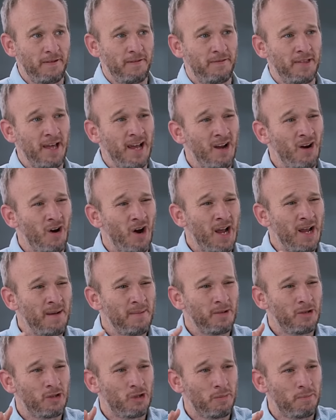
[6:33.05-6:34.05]
if they are
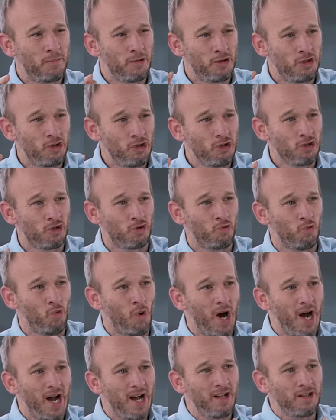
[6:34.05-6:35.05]
able to produce
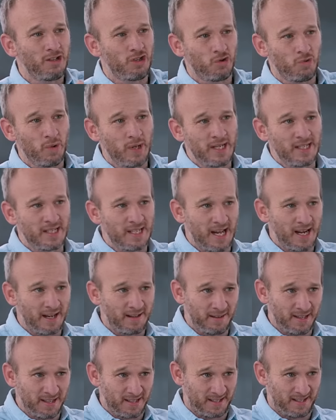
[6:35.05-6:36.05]
wild swings like
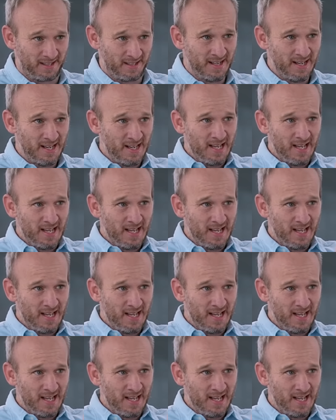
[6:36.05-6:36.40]
this